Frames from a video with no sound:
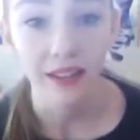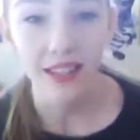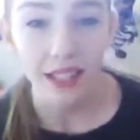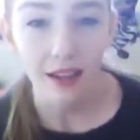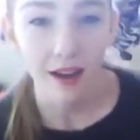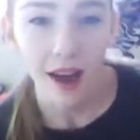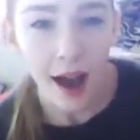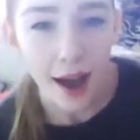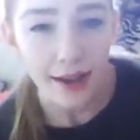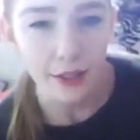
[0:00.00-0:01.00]
neon
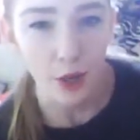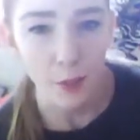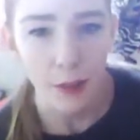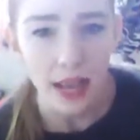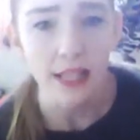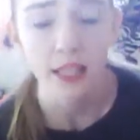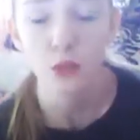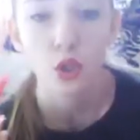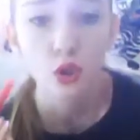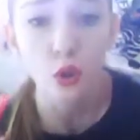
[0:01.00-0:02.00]
highlighter pink. It was
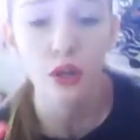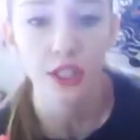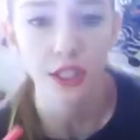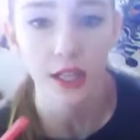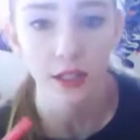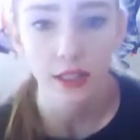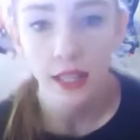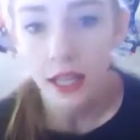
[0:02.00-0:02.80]
a gorgeous color.